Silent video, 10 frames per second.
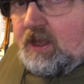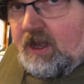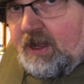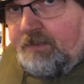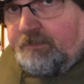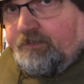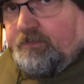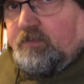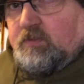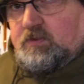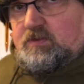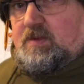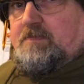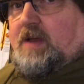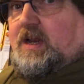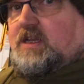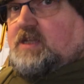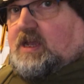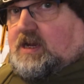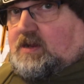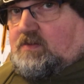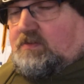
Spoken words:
My belly's sticking out.